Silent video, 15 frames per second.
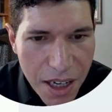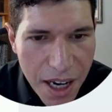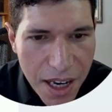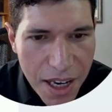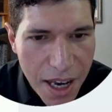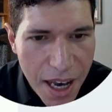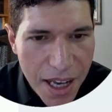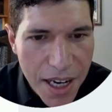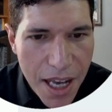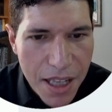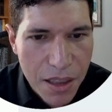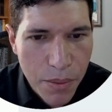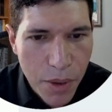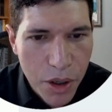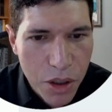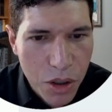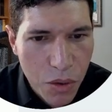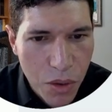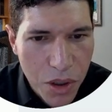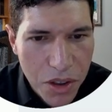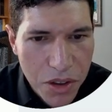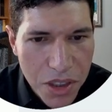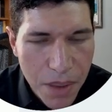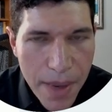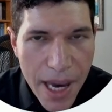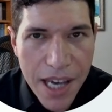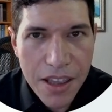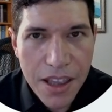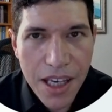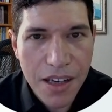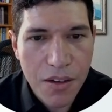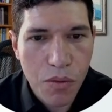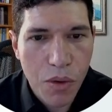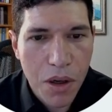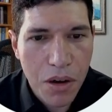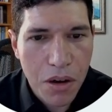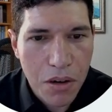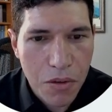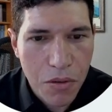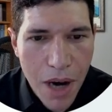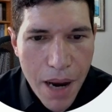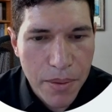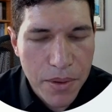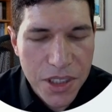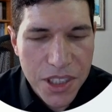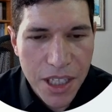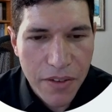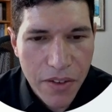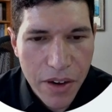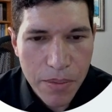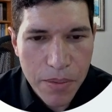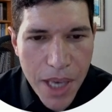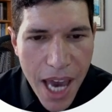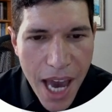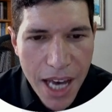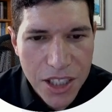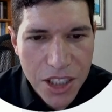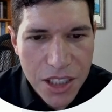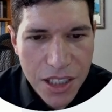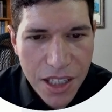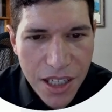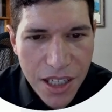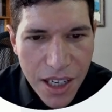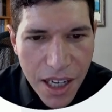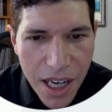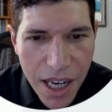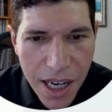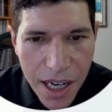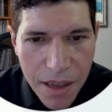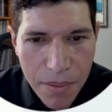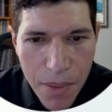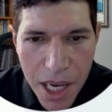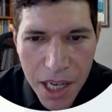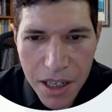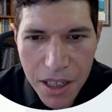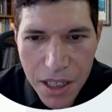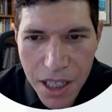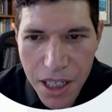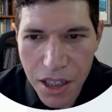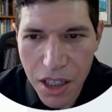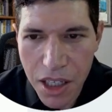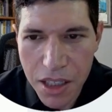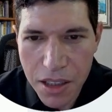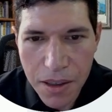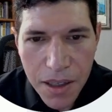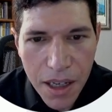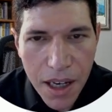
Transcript: I had DiMarco Realty back then, and we were grabbing stuff up cash and making a killing.